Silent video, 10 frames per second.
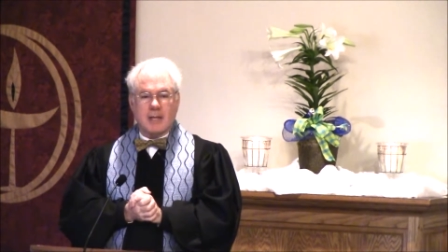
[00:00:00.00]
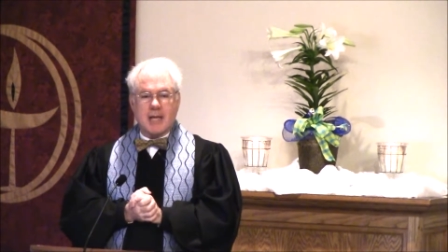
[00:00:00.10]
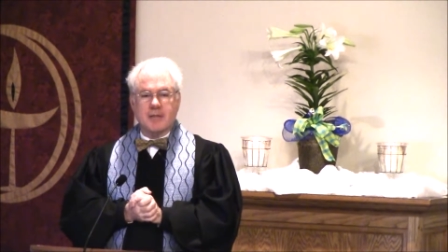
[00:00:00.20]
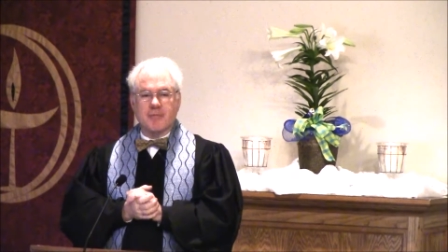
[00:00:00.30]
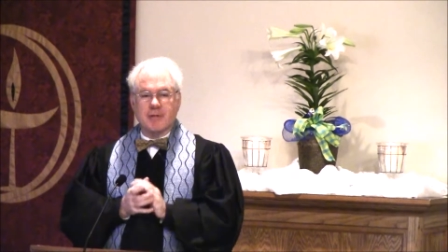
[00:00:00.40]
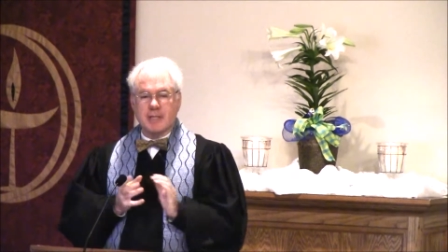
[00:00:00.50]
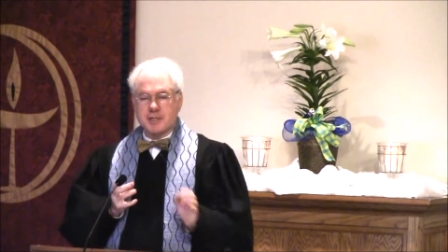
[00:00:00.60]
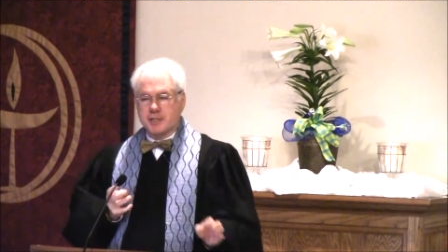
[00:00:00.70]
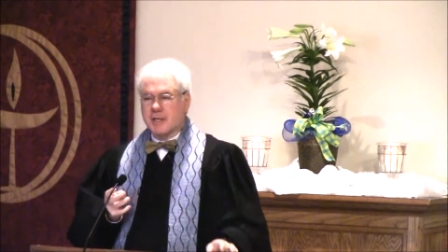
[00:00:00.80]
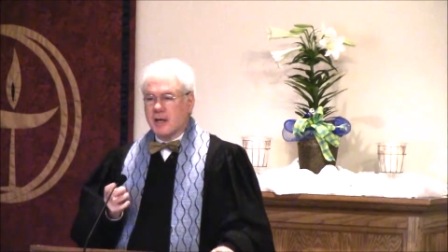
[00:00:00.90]
and the
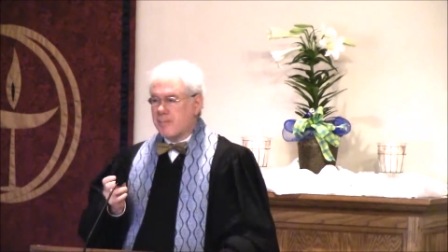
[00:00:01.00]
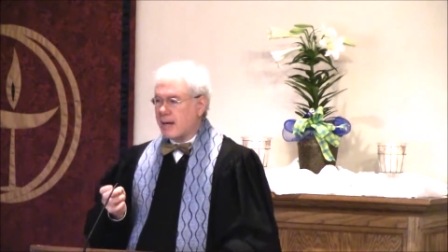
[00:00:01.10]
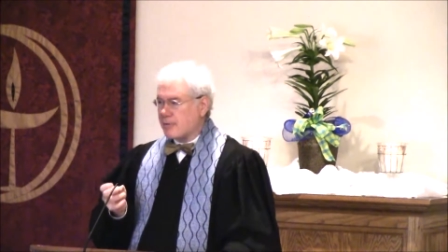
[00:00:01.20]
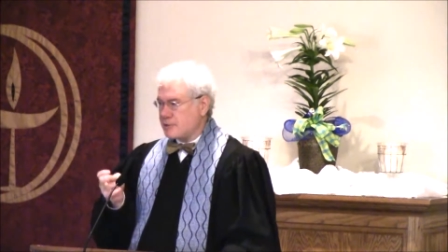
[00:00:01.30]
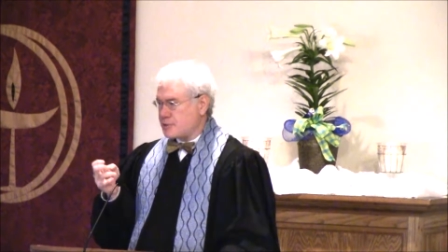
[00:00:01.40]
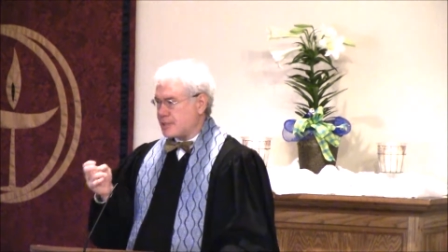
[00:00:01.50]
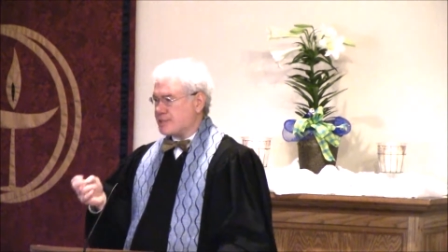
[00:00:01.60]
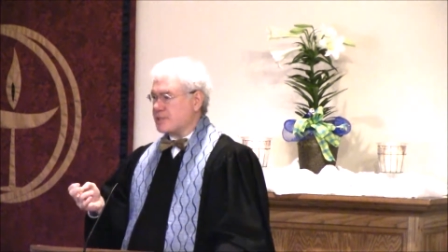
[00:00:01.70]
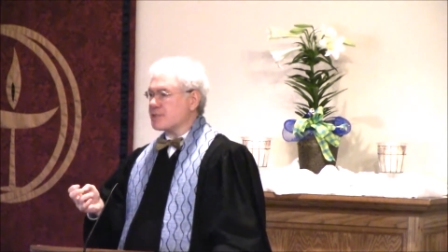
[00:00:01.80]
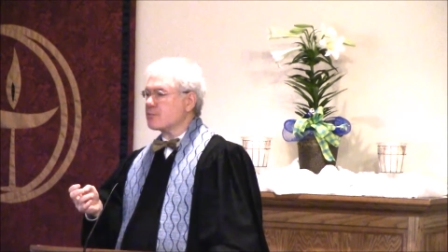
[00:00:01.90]
religion about
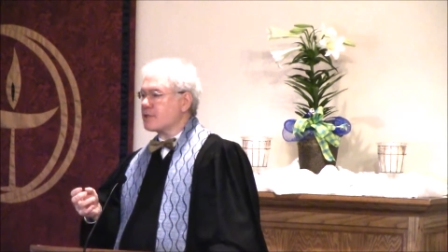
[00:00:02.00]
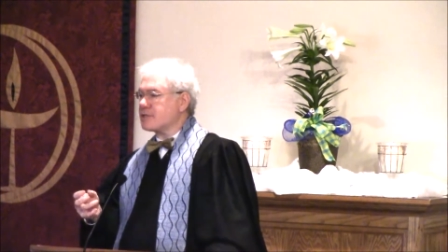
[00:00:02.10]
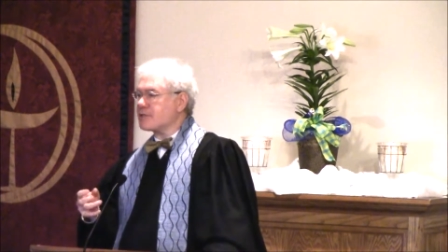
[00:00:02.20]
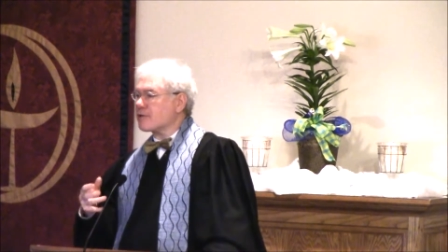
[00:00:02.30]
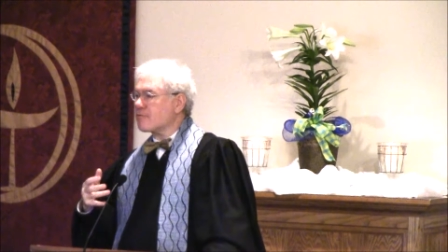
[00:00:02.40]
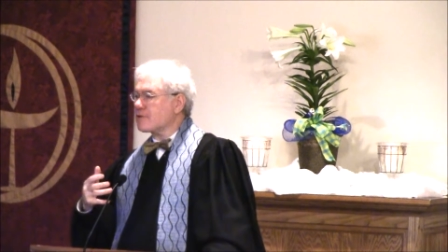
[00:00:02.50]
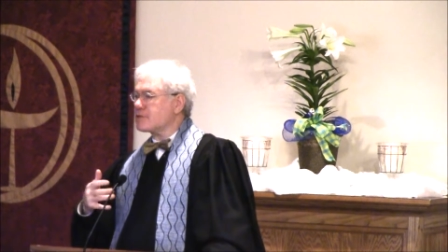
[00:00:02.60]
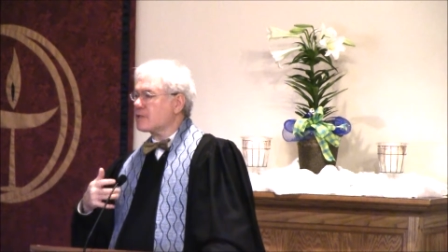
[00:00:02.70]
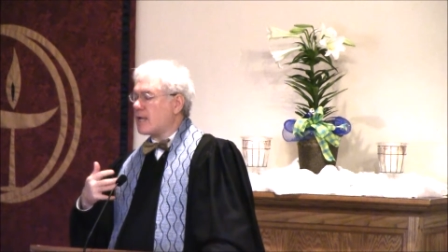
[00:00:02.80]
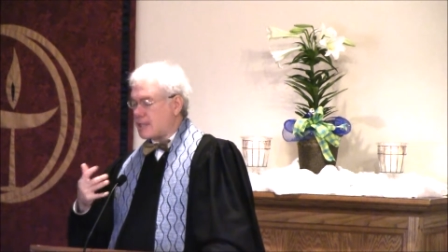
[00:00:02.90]
Jesus, which is the
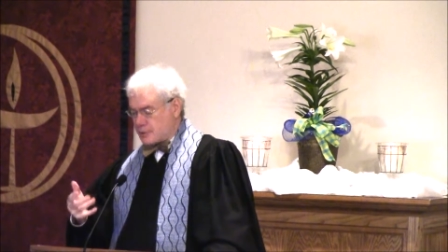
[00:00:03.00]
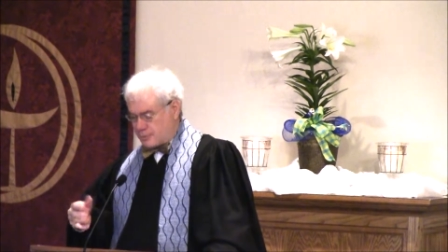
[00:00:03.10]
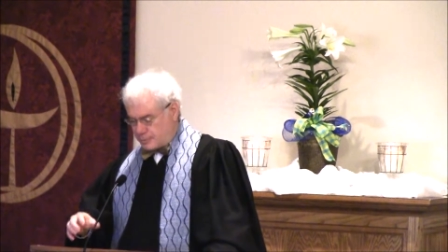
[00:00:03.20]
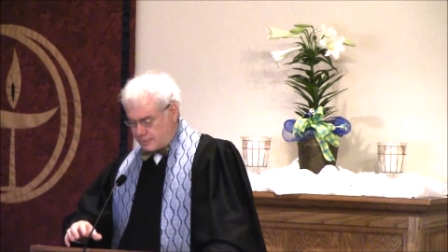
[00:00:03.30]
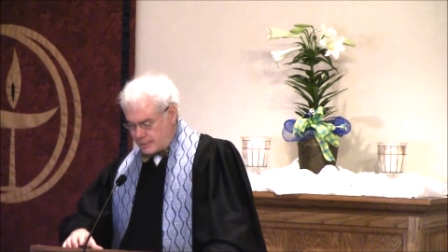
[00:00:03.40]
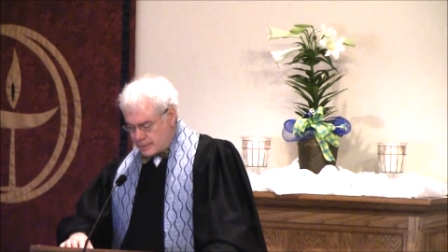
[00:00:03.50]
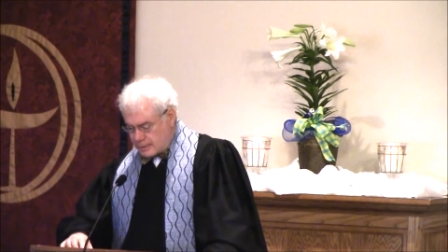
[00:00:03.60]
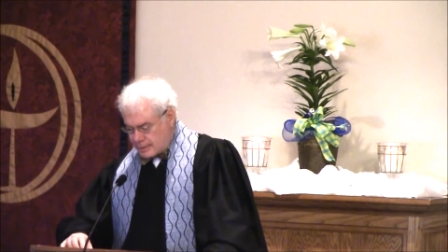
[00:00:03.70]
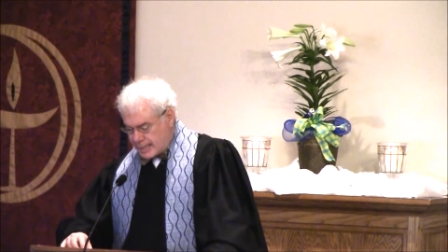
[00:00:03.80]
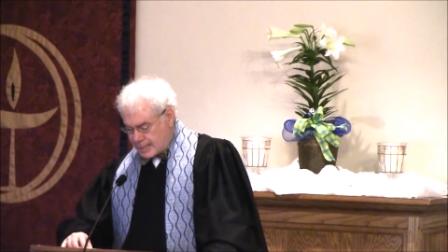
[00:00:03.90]
Christological
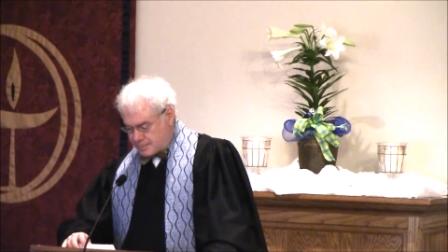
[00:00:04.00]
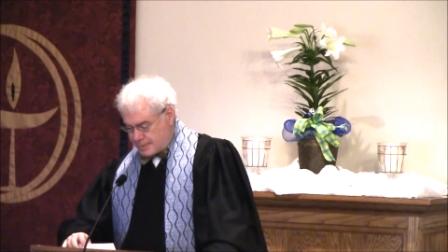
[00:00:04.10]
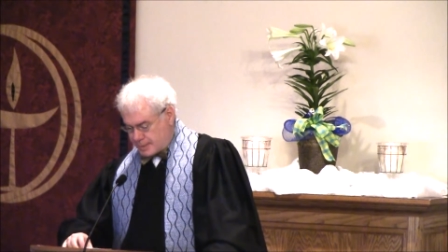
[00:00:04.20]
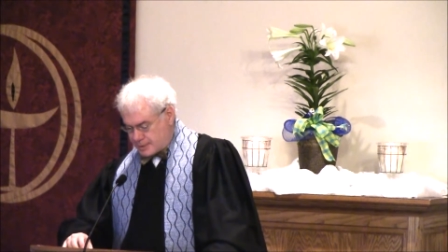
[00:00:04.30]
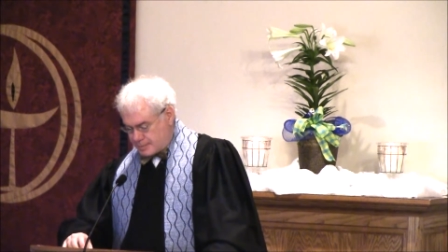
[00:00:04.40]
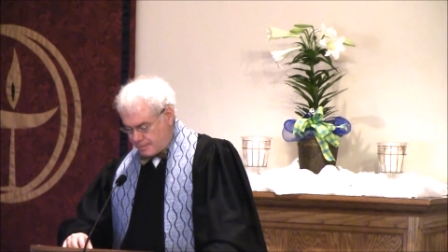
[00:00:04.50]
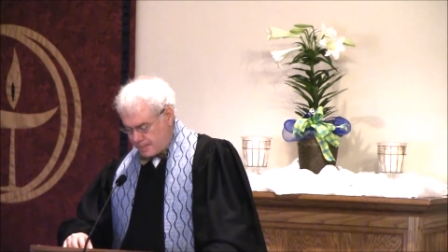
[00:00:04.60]
aspects.